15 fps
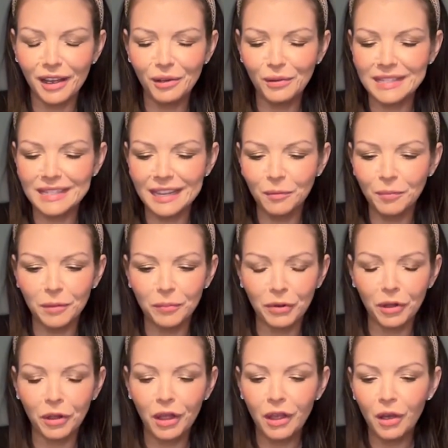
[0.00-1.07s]
always say to
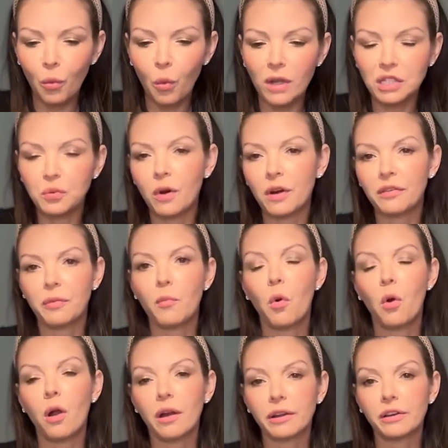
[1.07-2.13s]
people, what's worth
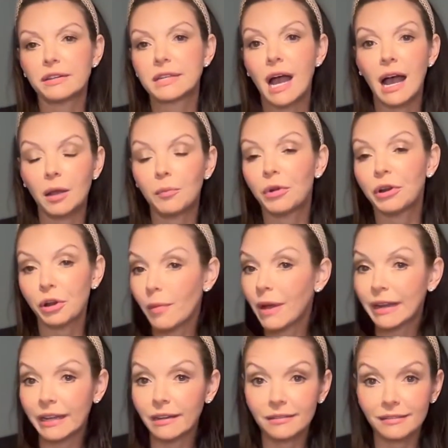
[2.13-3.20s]
more, your time or your
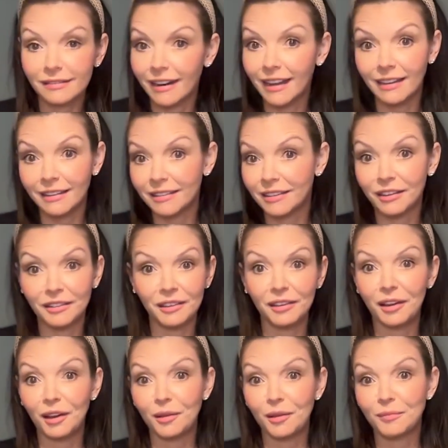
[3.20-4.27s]
money, right? You
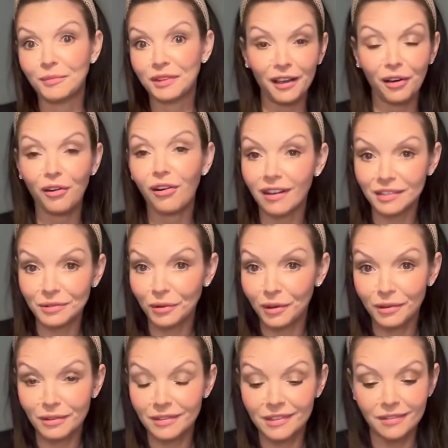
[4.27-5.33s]
come to that
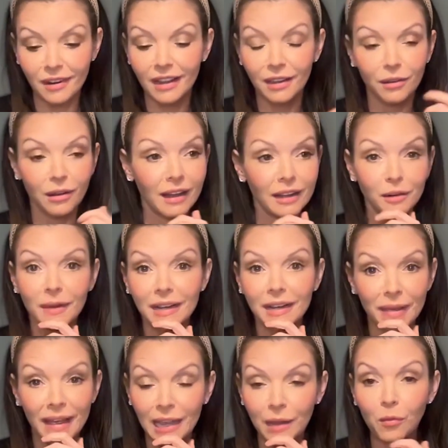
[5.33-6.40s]
crossroads, right? Well, I don't mind
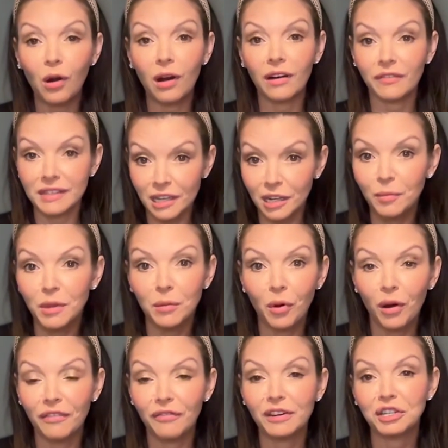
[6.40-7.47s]
paying more if it's going to be
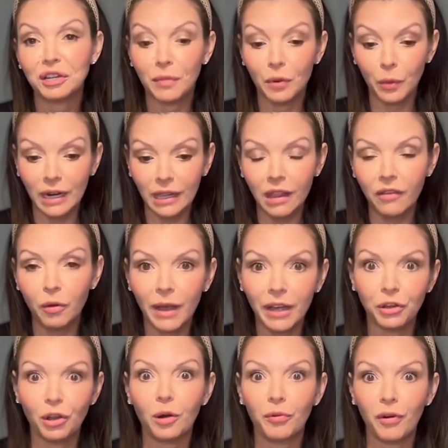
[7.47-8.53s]
more efficient. But what I love about
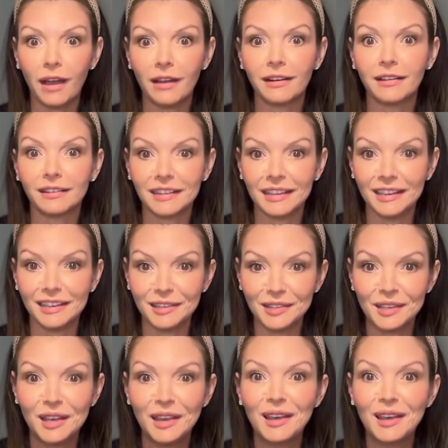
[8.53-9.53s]
your product is